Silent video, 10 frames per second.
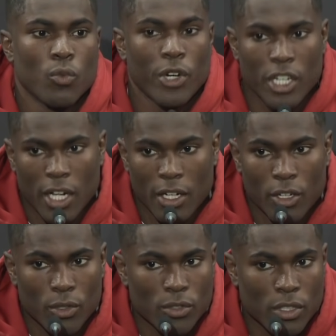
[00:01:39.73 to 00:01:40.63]
Where did I
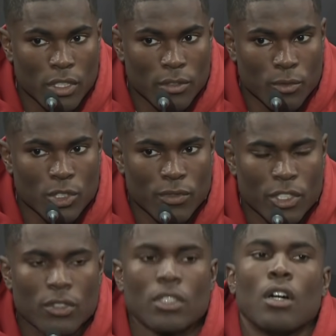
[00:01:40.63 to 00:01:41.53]
go? And if was the
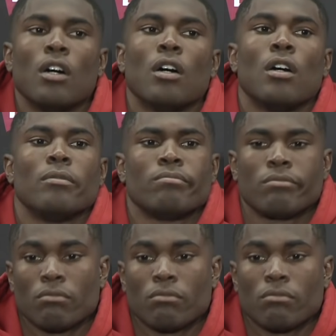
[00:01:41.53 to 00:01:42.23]
first question?